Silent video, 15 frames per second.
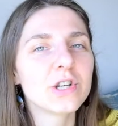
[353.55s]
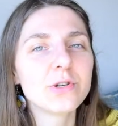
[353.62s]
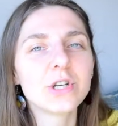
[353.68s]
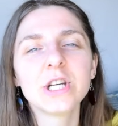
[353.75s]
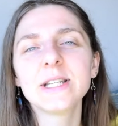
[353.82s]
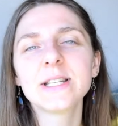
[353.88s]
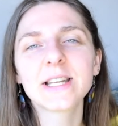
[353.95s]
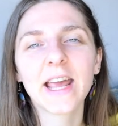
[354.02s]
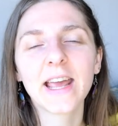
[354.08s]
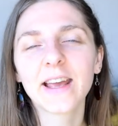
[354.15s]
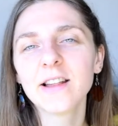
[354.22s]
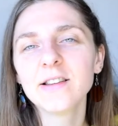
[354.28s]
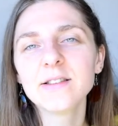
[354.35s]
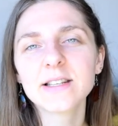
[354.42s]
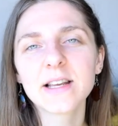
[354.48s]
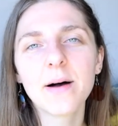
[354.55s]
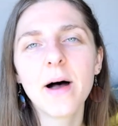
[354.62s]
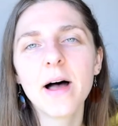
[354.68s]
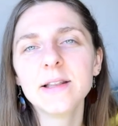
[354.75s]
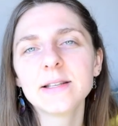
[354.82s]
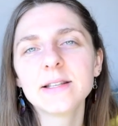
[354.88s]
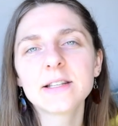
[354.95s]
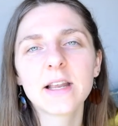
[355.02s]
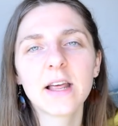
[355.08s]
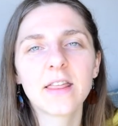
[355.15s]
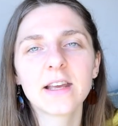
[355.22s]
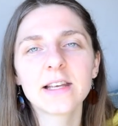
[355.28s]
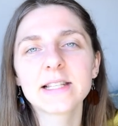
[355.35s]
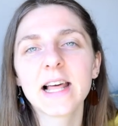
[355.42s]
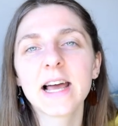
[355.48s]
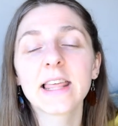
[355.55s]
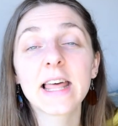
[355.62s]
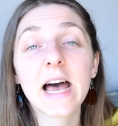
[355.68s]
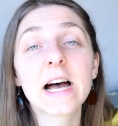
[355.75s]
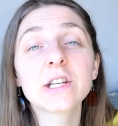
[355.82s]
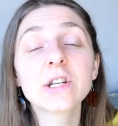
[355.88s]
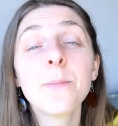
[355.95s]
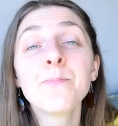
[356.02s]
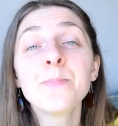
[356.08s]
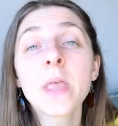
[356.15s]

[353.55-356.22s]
cheesecake and things like that.